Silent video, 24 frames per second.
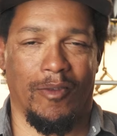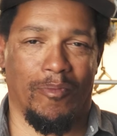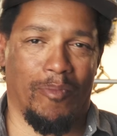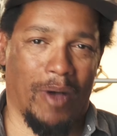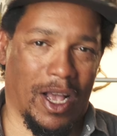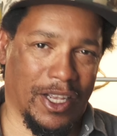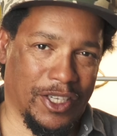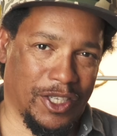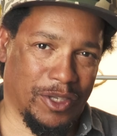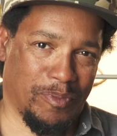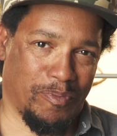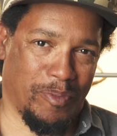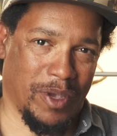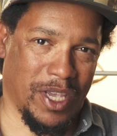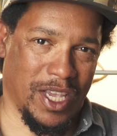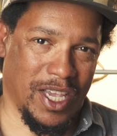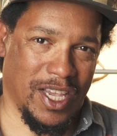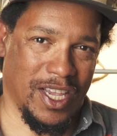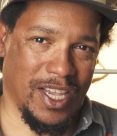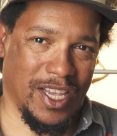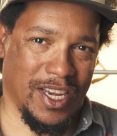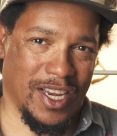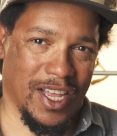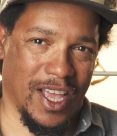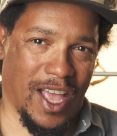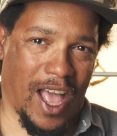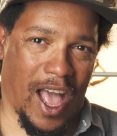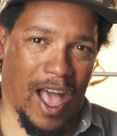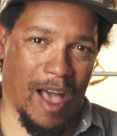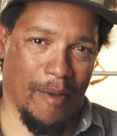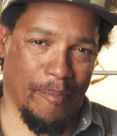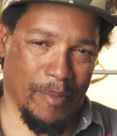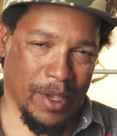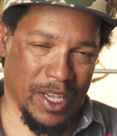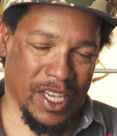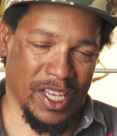By speed,
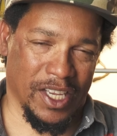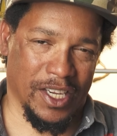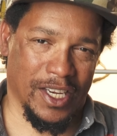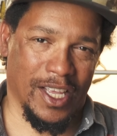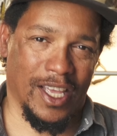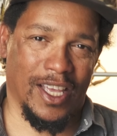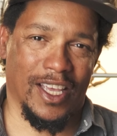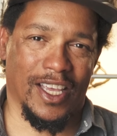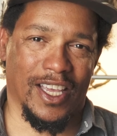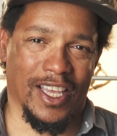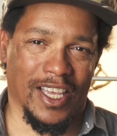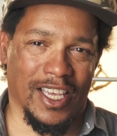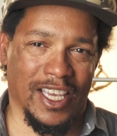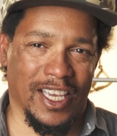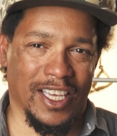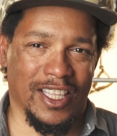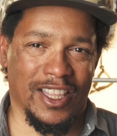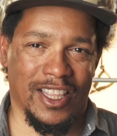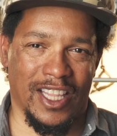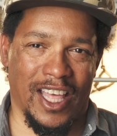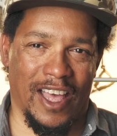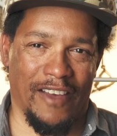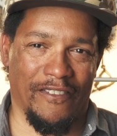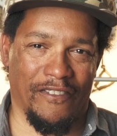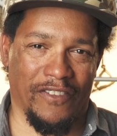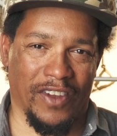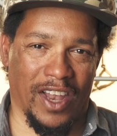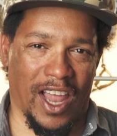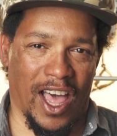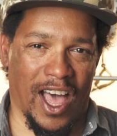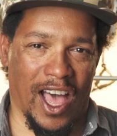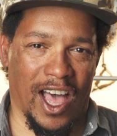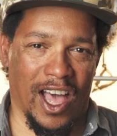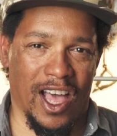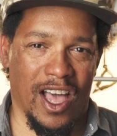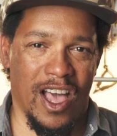I mean getting that
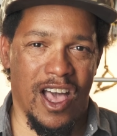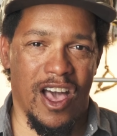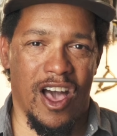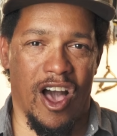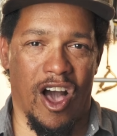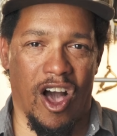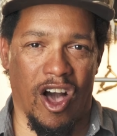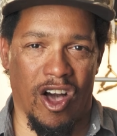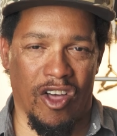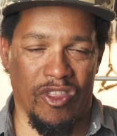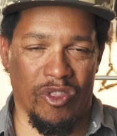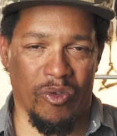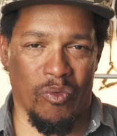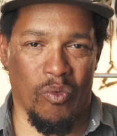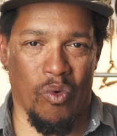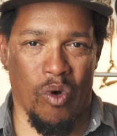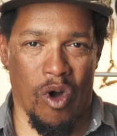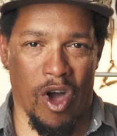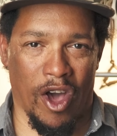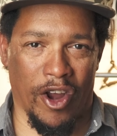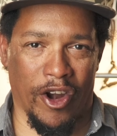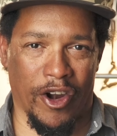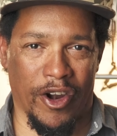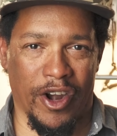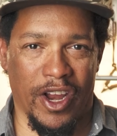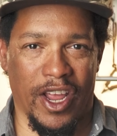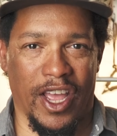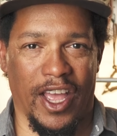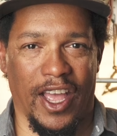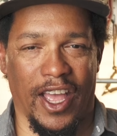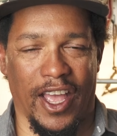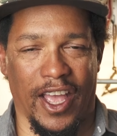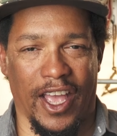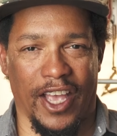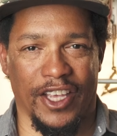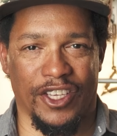fly on the water
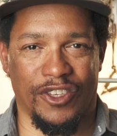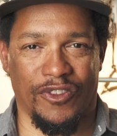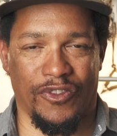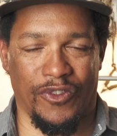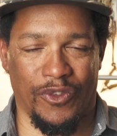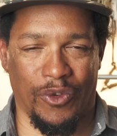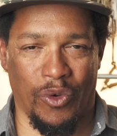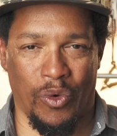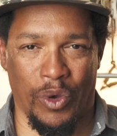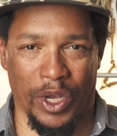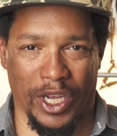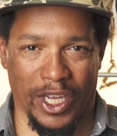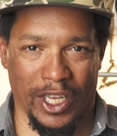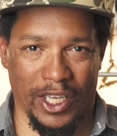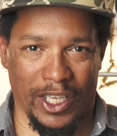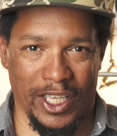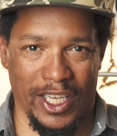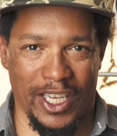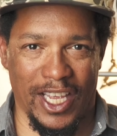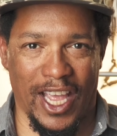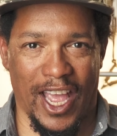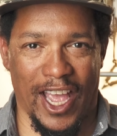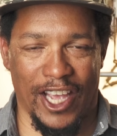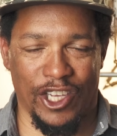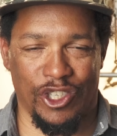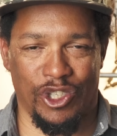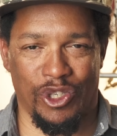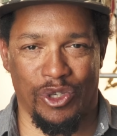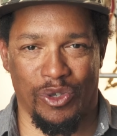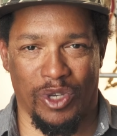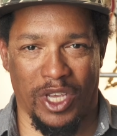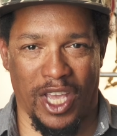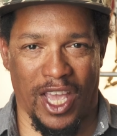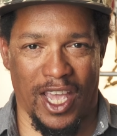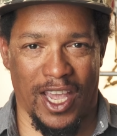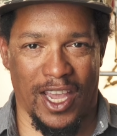as quickly as
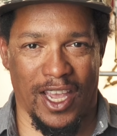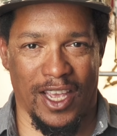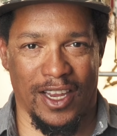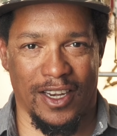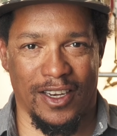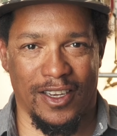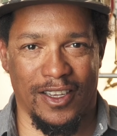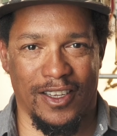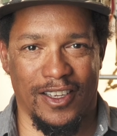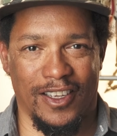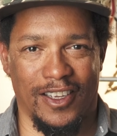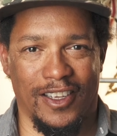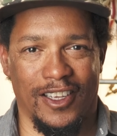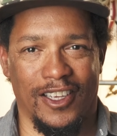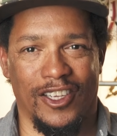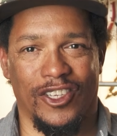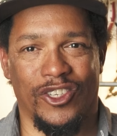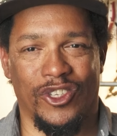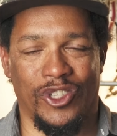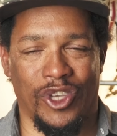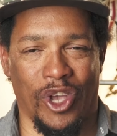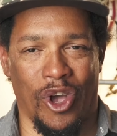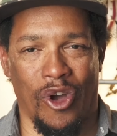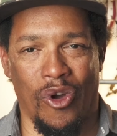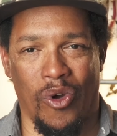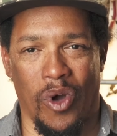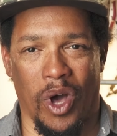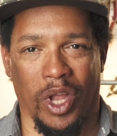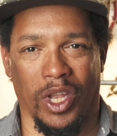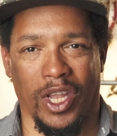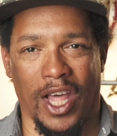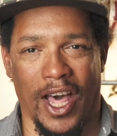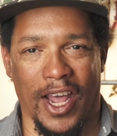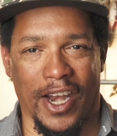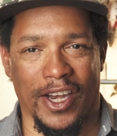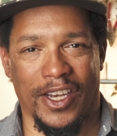you can. So a
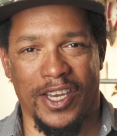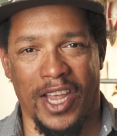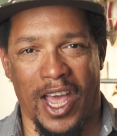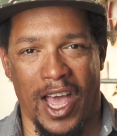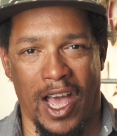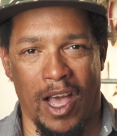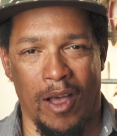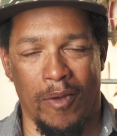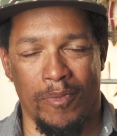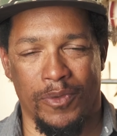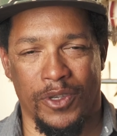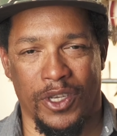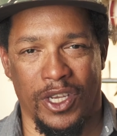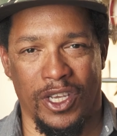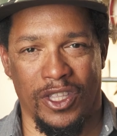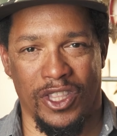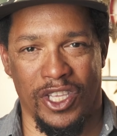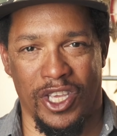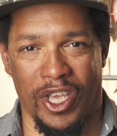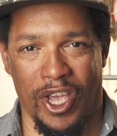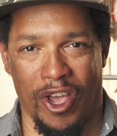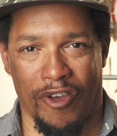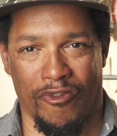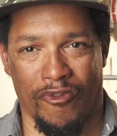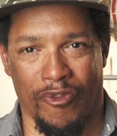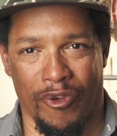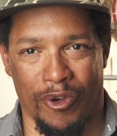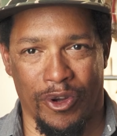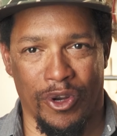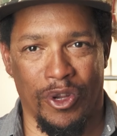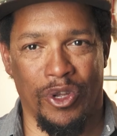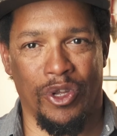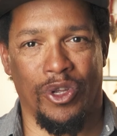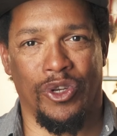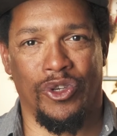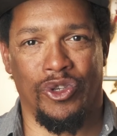lot of times in the
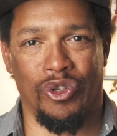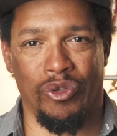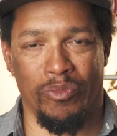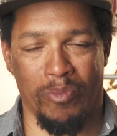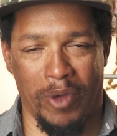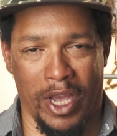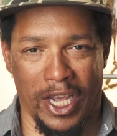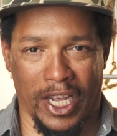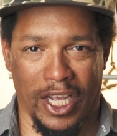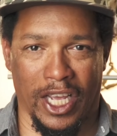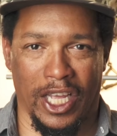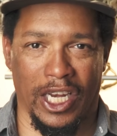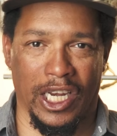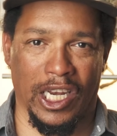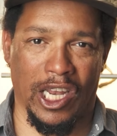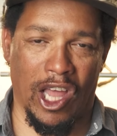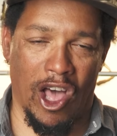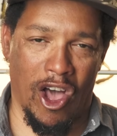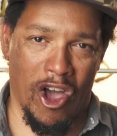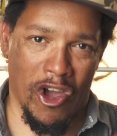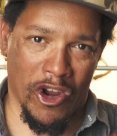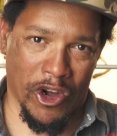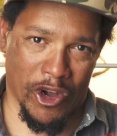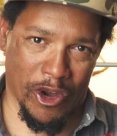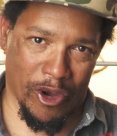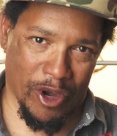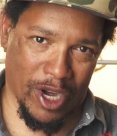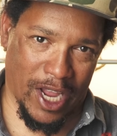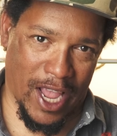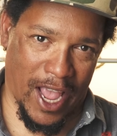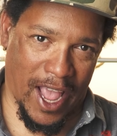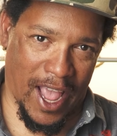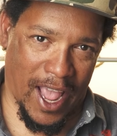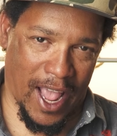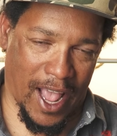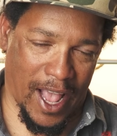effort to make a longer
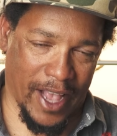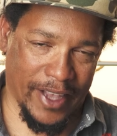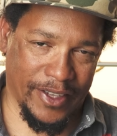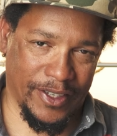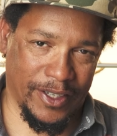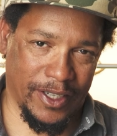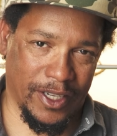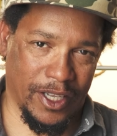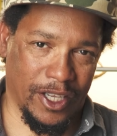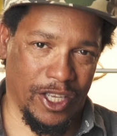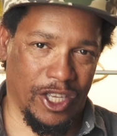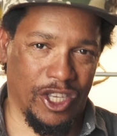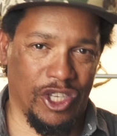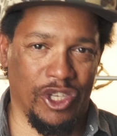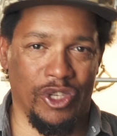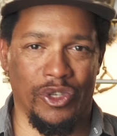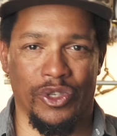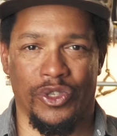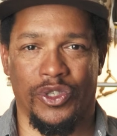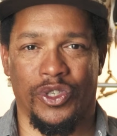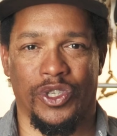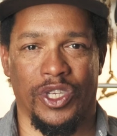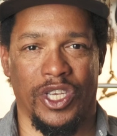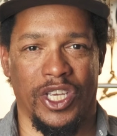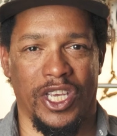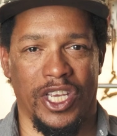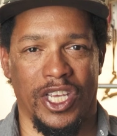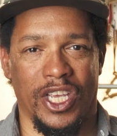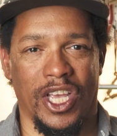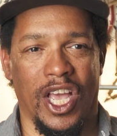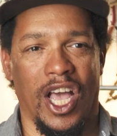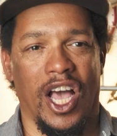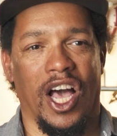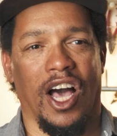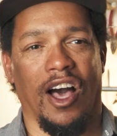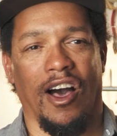cast, you
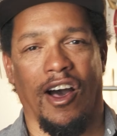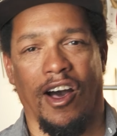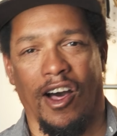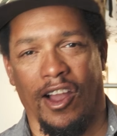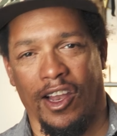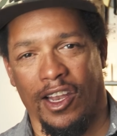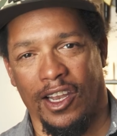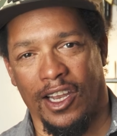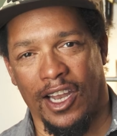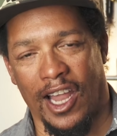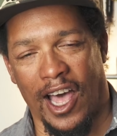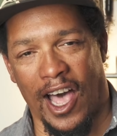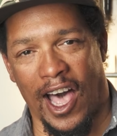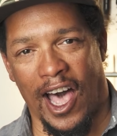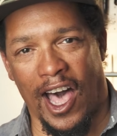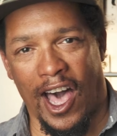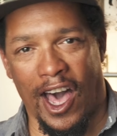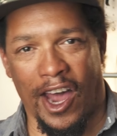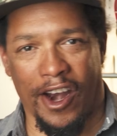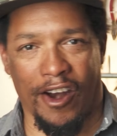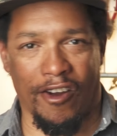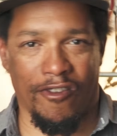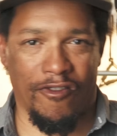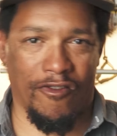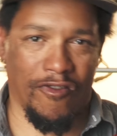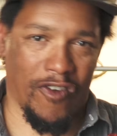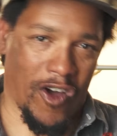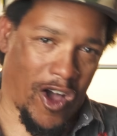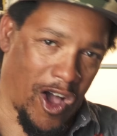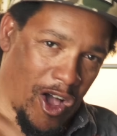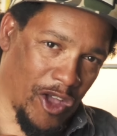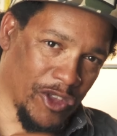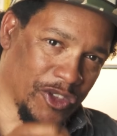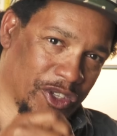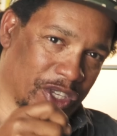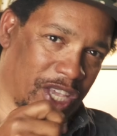see a lot of
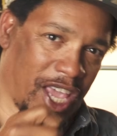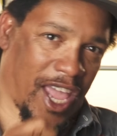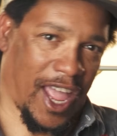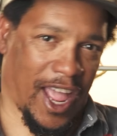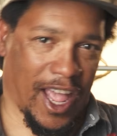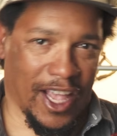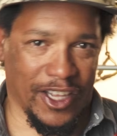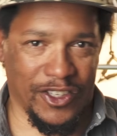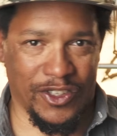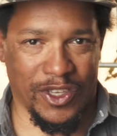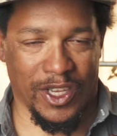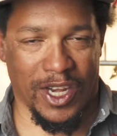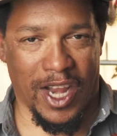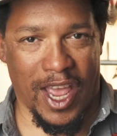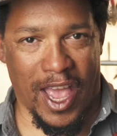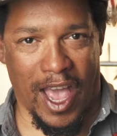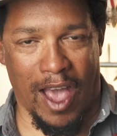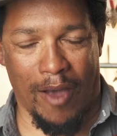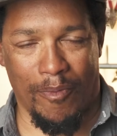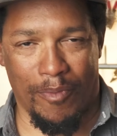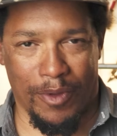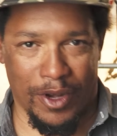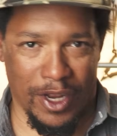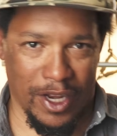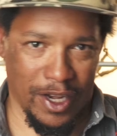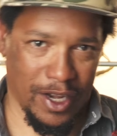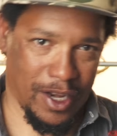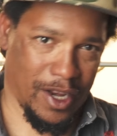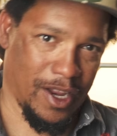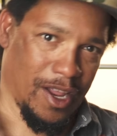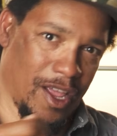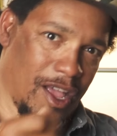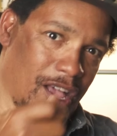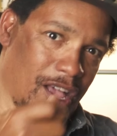false casting happening.